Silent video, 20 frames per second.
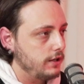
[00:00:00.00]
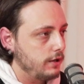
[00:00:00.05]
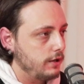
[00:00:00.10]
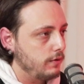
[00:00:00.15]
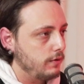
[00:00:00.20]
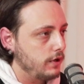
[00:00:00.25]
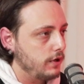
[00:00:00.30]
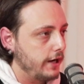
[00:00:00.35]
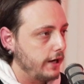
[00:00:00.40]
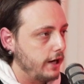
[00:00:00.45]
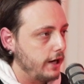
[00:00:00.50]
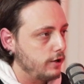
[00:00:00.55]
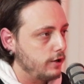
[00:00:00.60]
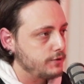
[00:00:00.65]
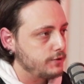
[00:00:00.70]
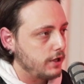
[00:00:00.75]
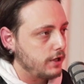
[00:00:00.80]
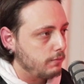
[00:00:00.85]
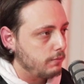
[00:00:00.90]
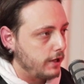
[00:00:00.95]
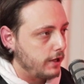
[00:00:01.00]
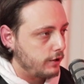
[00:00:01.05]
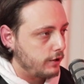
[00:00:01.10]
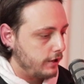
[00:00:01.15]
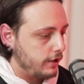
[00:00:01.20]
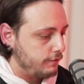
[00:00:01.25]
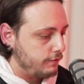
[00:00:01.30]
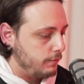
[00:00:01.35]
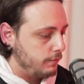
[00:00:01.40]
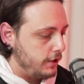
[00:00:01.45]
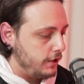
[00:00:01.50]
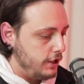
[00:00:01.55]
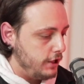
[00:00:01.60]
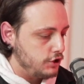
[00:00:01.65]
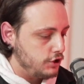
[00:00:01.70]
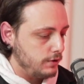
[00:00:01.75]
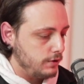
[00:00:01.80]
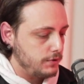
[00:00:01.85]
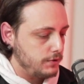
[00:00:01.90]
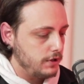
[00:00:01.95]
there were Arabs that were migrating from
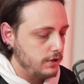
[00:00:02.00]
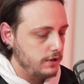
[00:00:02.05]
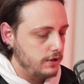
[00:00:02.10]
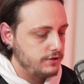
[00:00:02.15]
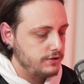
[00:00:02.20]
Egypt,